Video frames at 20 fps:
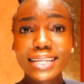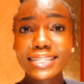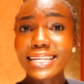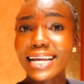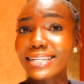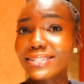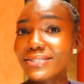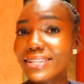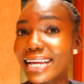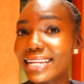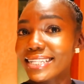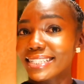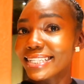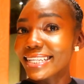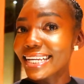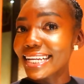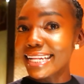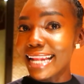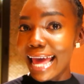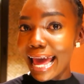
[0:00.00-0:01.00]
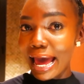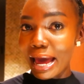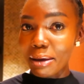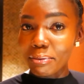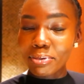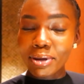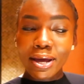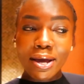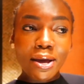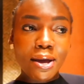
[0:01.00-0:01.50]
Tattoo Daddy took a
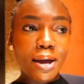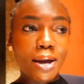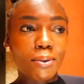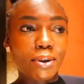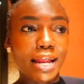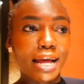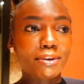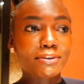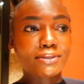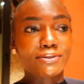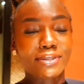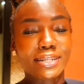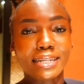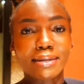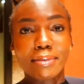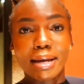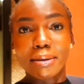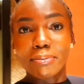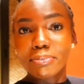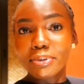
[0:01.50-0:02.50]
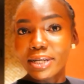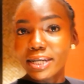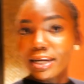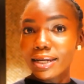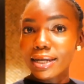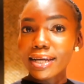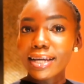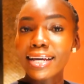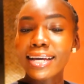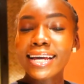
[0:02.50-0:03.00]
nap while I was reading my book.